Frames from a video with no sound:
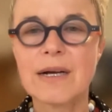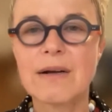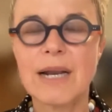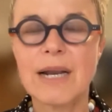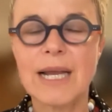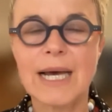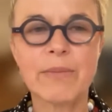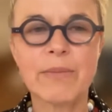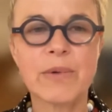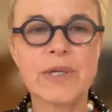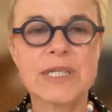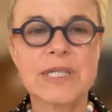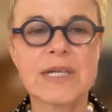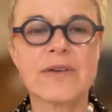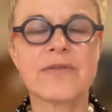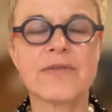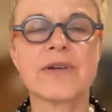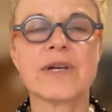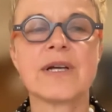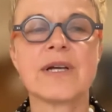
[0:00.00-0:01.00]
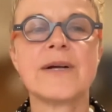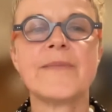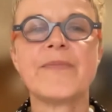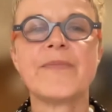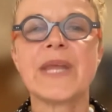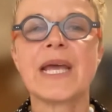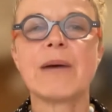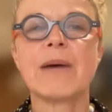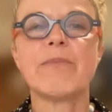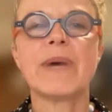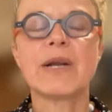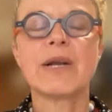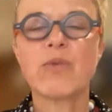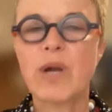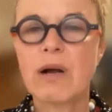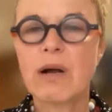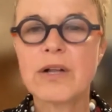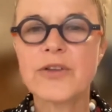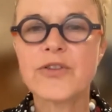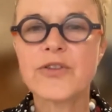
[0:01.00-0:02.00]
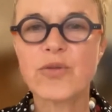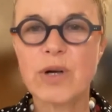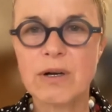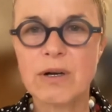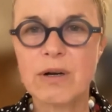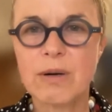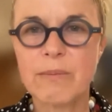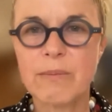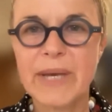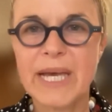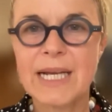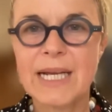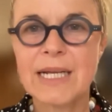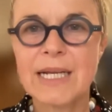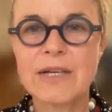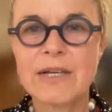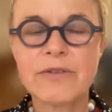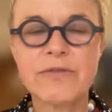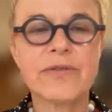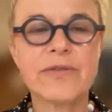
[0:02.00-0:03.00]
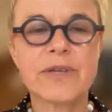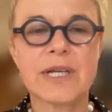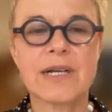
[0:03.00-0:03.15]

collaborative, but we also are competitive.